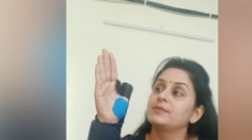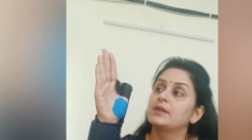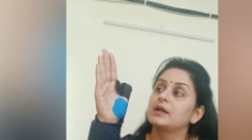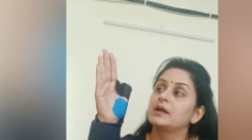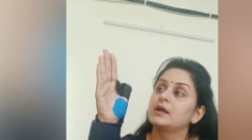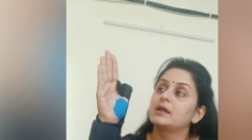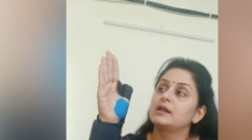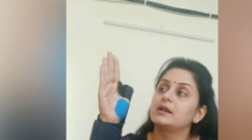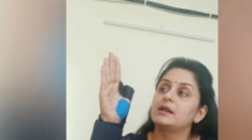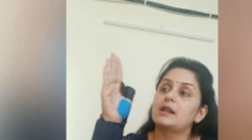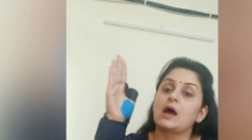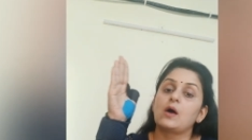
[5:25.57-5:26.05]

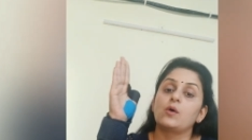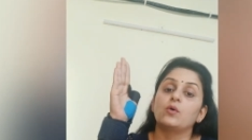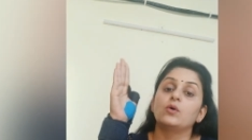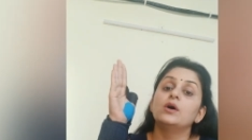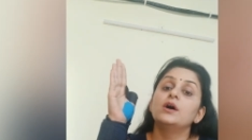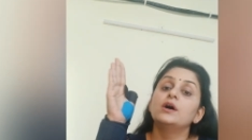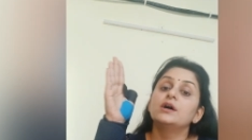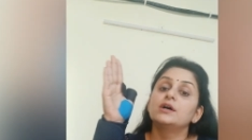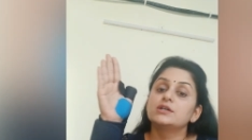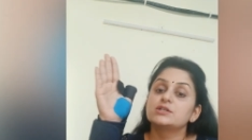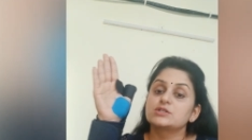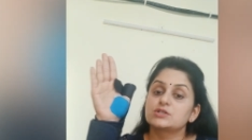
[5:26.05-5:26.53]
Now,
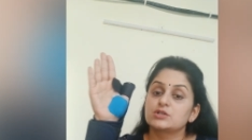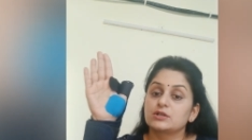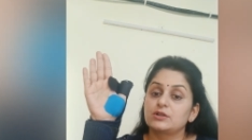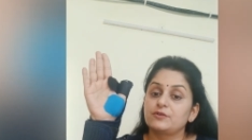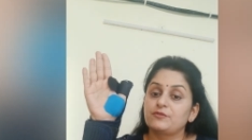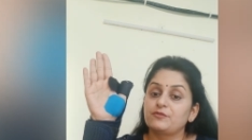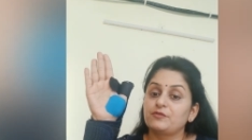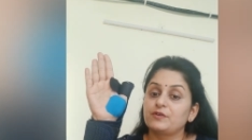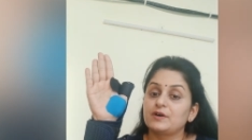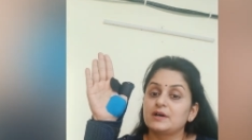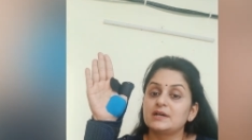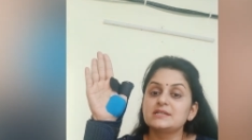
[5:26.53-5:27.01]
so the
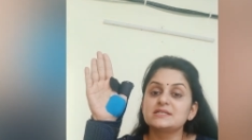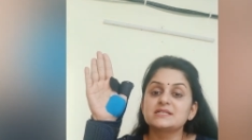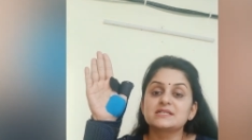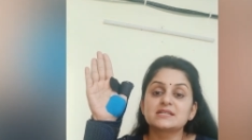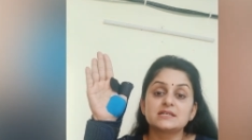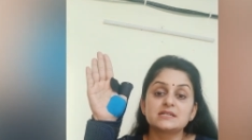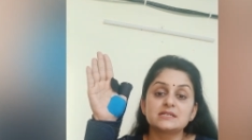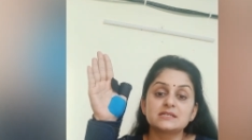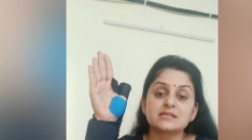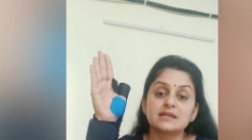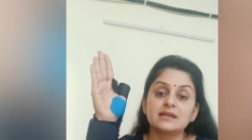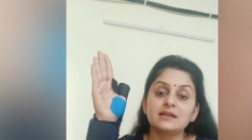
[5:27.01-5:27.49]
first
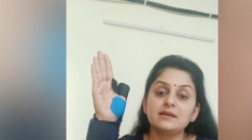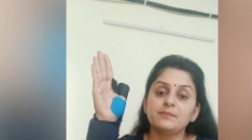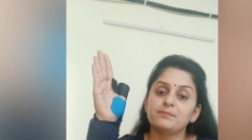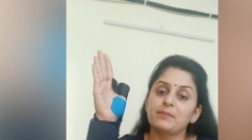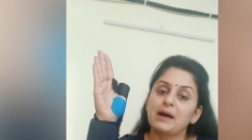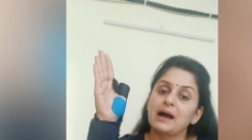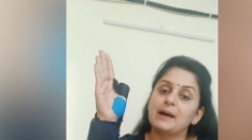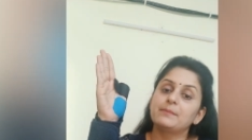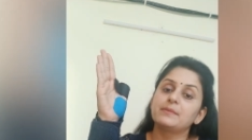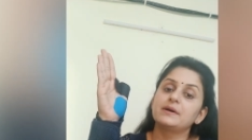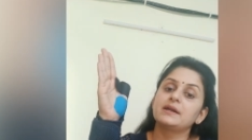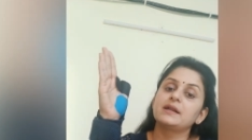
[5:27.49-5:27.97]
is the
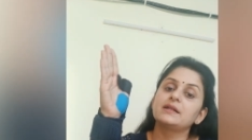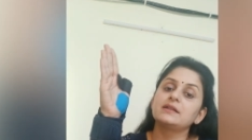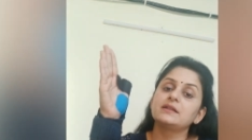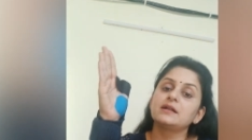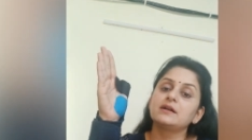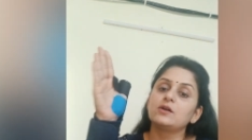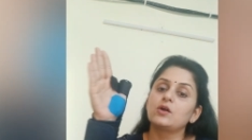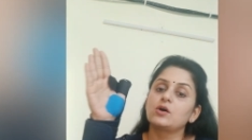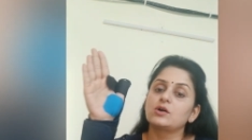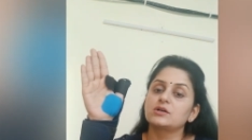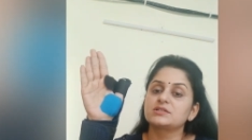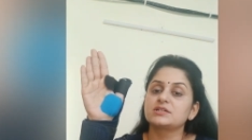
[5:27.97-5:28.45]
palmar and the
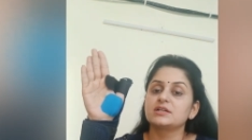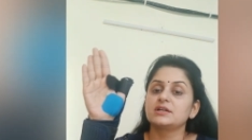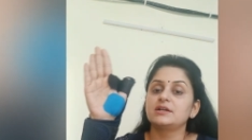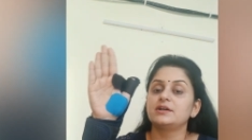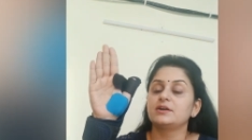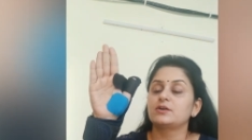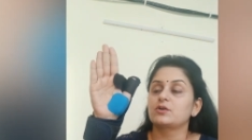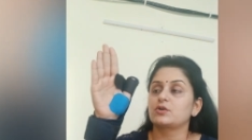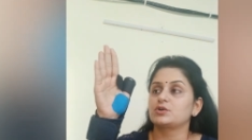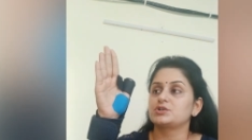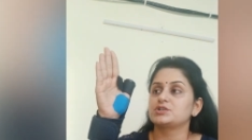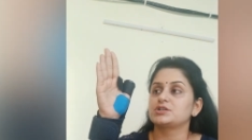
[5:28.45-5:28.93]
dorsal
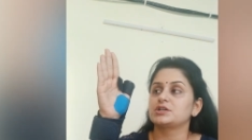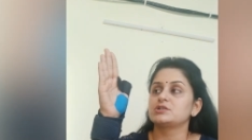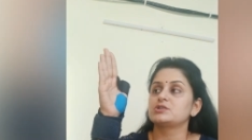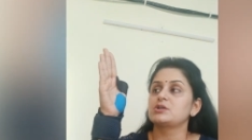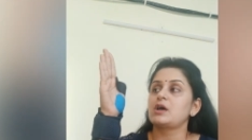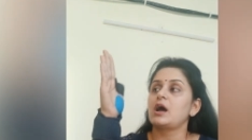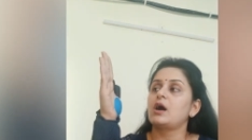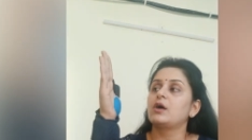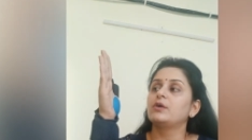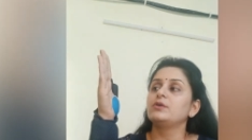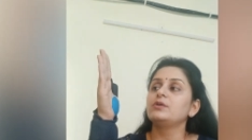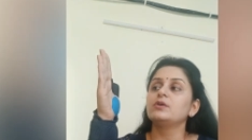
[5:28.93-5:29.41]
interossei. So
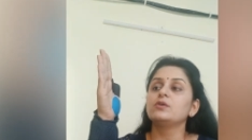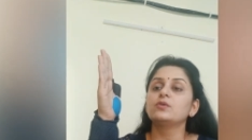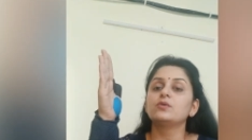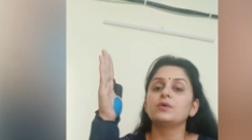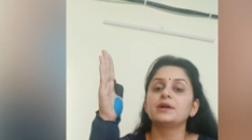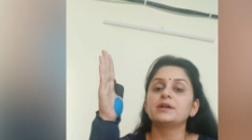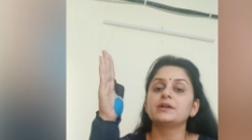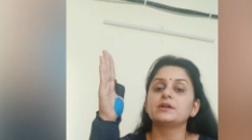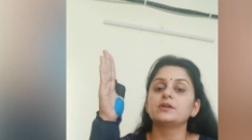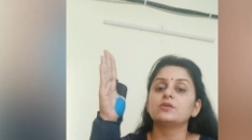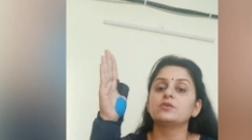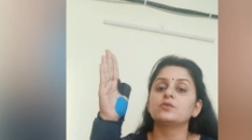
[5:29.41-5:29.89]
how you are
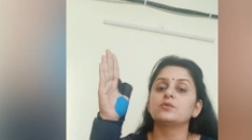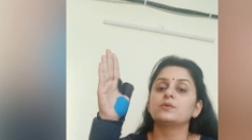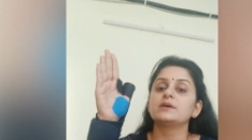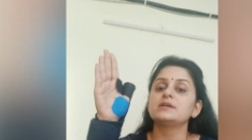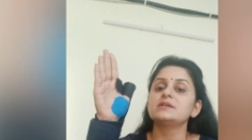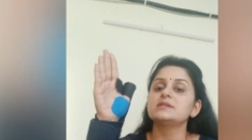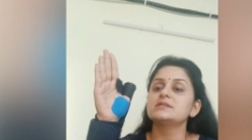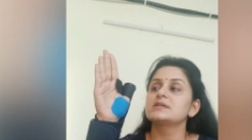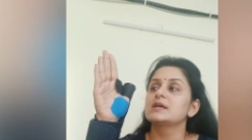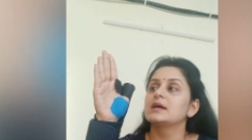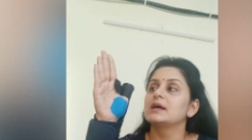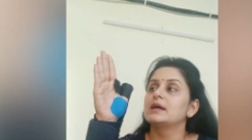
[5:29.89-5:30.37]
going to do
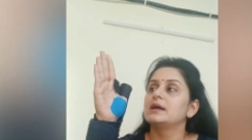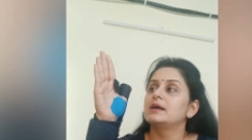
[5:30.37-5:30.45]
is,